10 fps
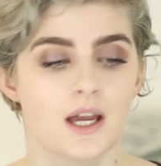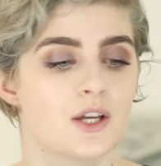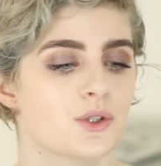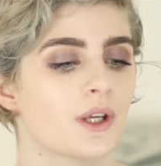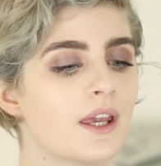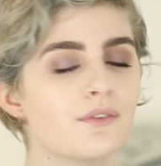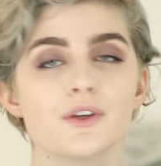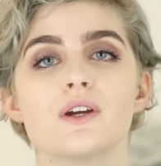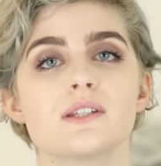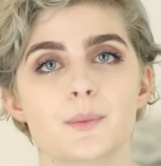So if
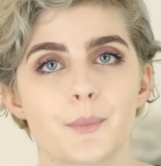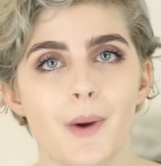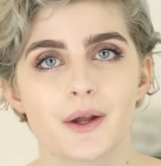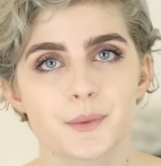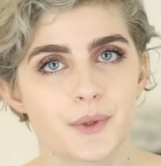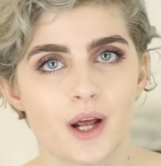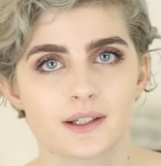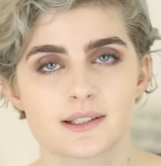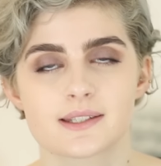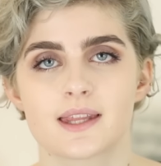you're using powder
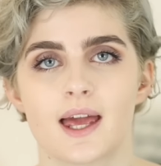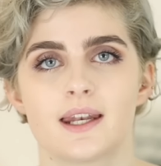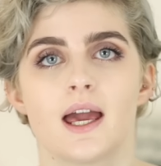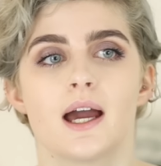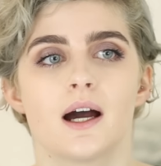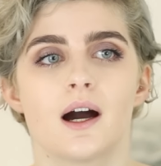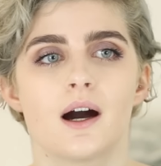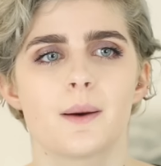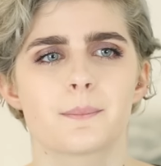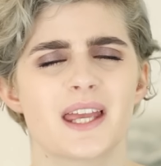products, then
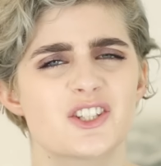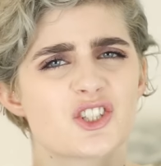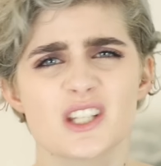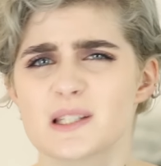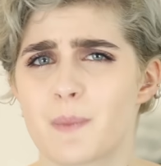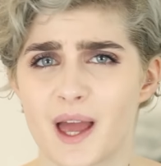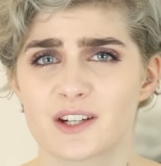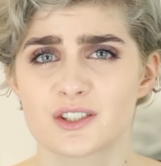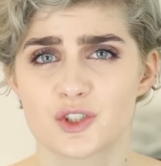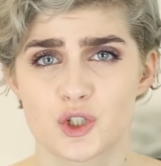it's just
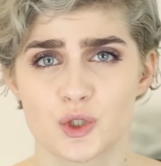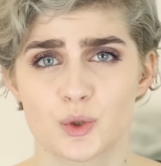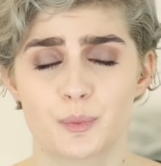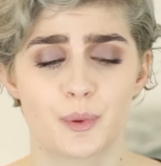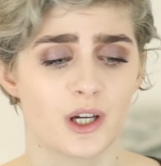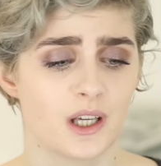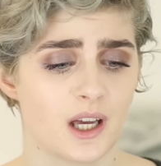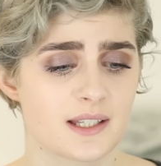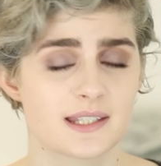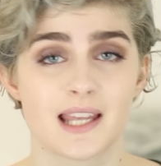better to put
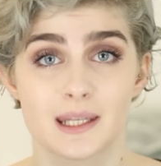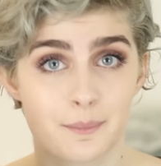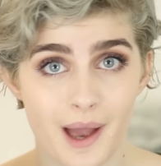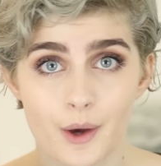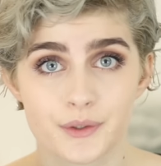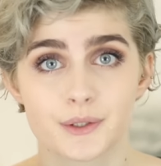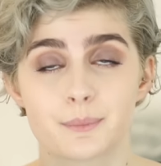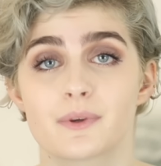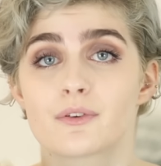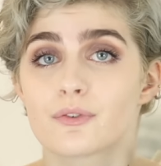a setting powder
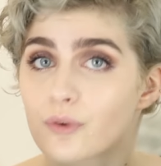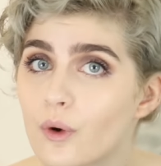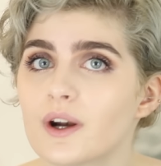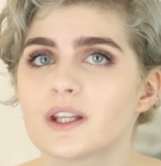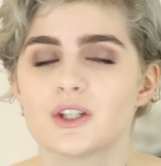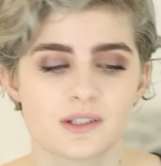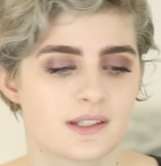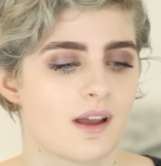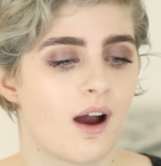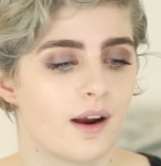before you
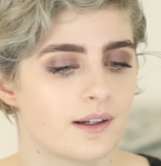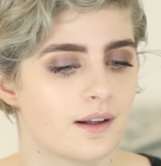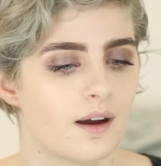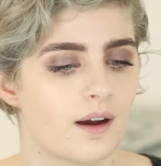start